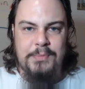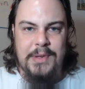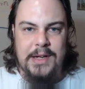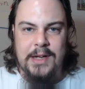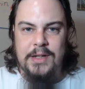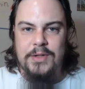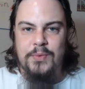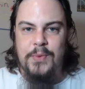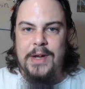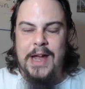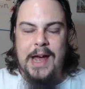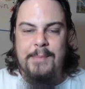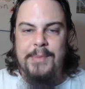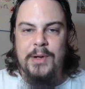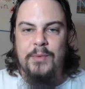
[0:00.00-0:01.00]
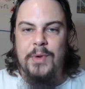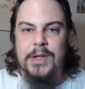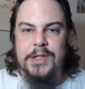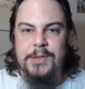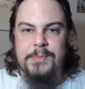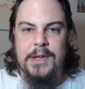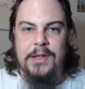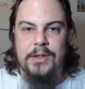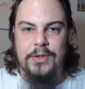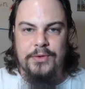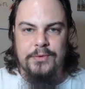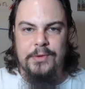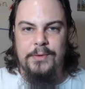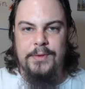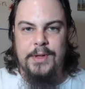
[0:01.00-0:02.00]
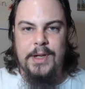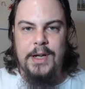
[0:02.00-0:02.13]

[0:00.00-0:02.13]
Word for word: because we happen to want to speak the truth.